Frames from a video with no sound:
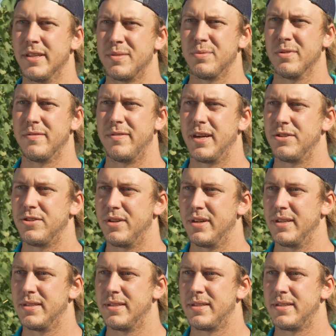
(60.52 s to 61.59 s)
and this profession
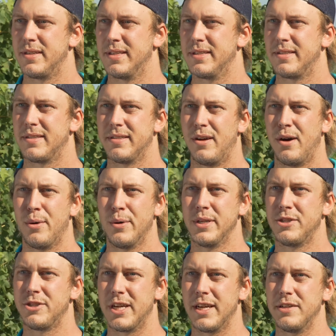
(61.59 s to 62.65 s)
is it's
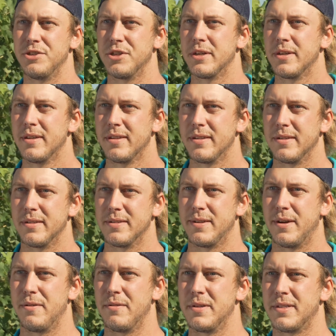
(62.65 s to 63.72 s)
always changing. There's
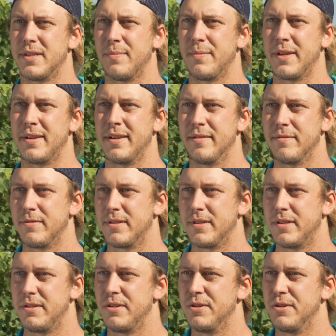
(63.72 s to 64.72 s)
always something different to